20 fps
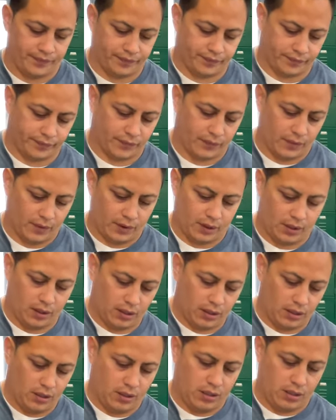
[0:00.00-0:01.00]

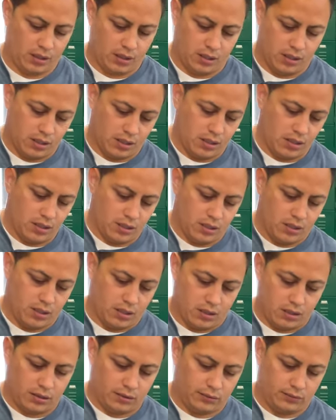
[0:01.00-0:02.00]

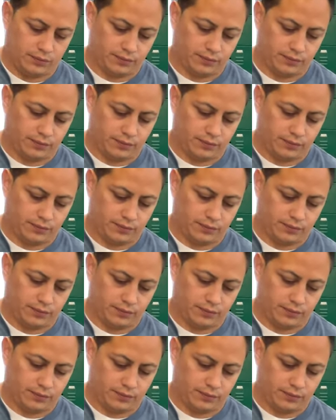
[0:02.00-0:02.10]
(no one is talking)